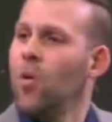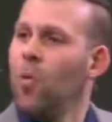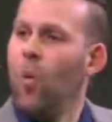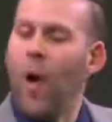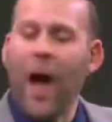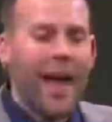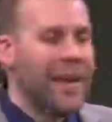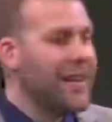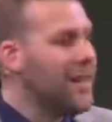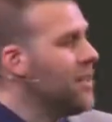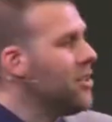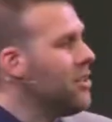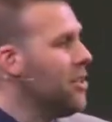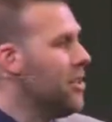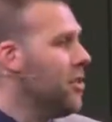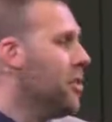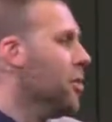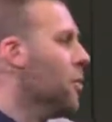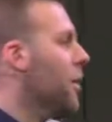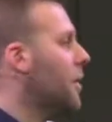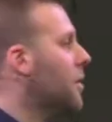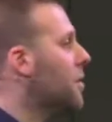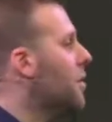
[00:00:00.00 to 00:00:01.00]
Why didn't you
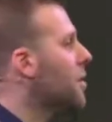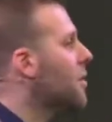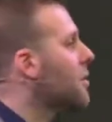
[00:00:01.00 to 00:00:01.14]
do it?